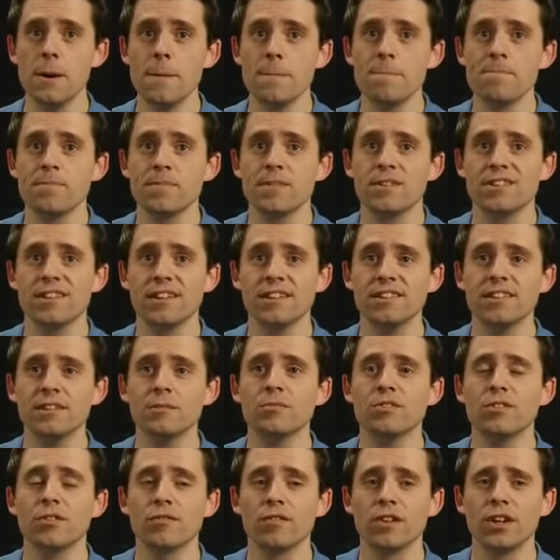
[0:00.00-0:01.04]

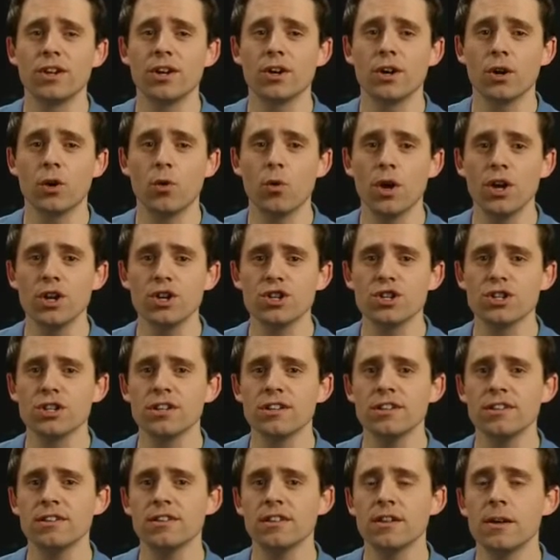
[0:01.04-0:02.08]
systems of linear
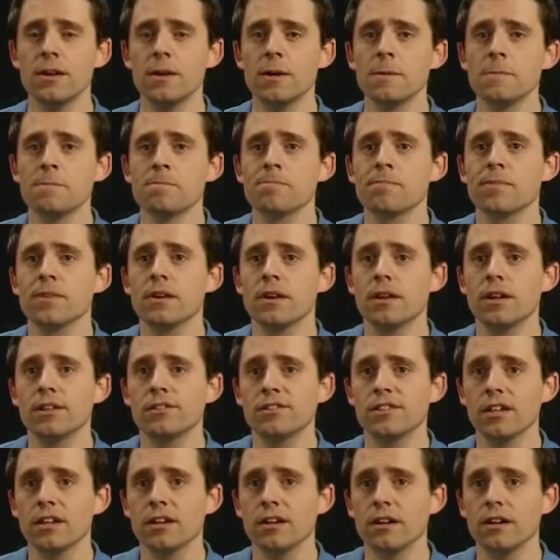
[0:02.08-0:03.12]
equations and
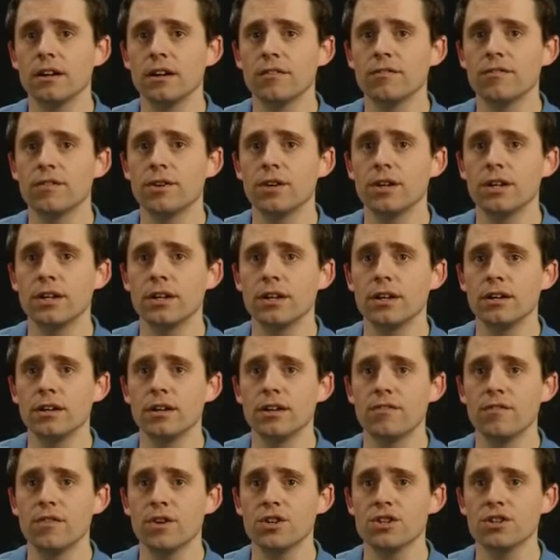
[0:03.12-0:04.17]
it's a, a very uh,
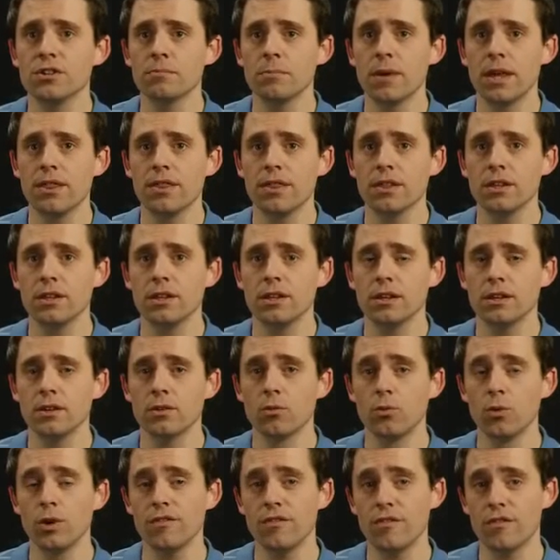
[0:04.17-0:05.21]
efficient method.
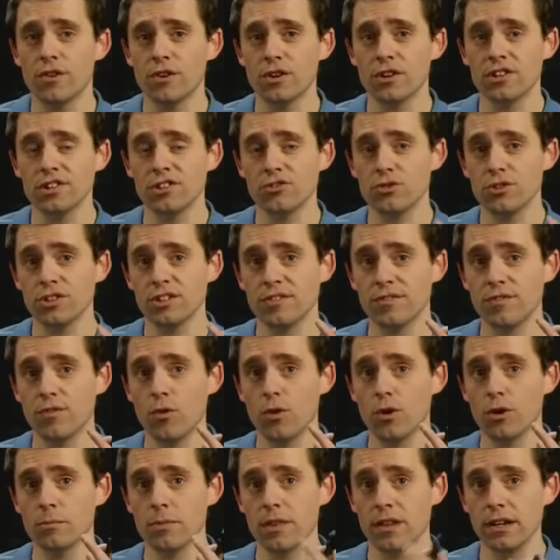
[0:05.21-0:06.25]
We first
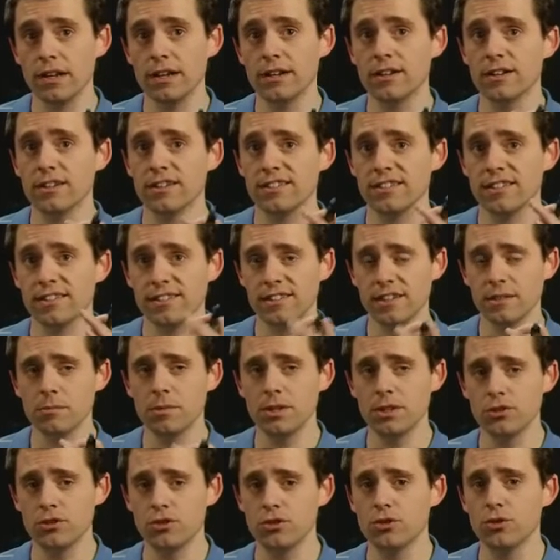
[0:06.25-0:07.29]
transform the linear system
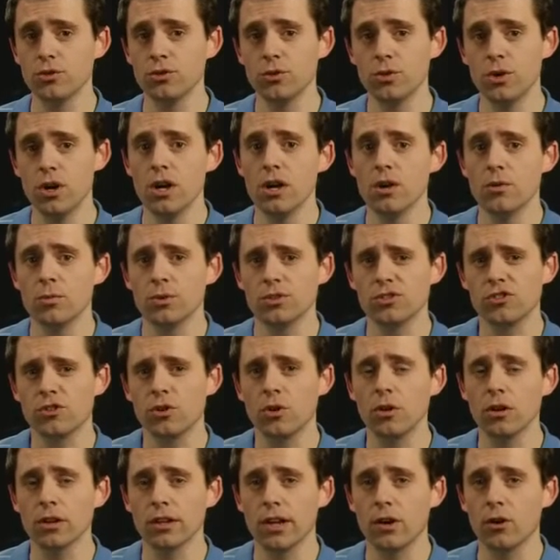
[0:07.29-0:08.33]
into what's
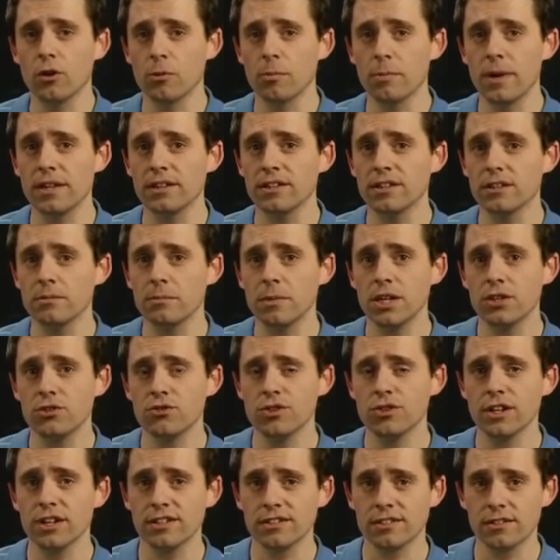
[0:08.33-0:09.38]
called the augmented
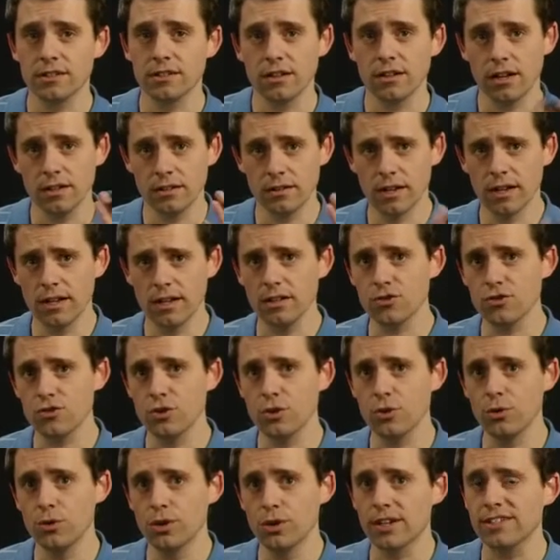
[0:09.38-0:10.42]
matrix. I, will
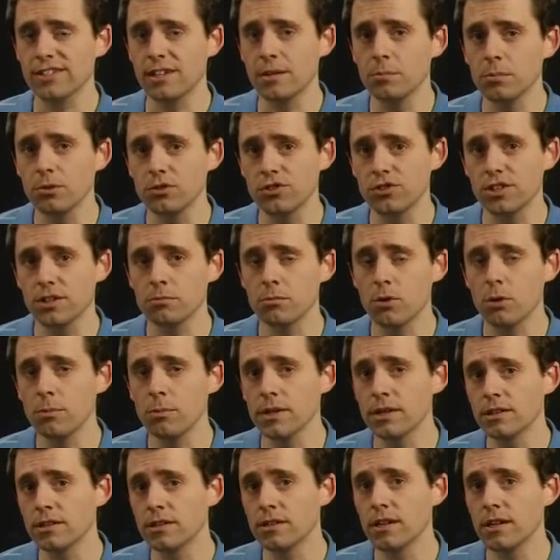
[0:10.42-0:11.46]
show you examples in a
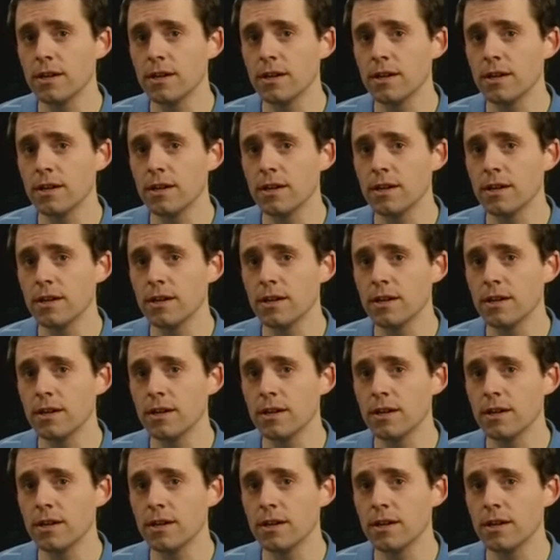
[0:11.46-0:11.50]
moment.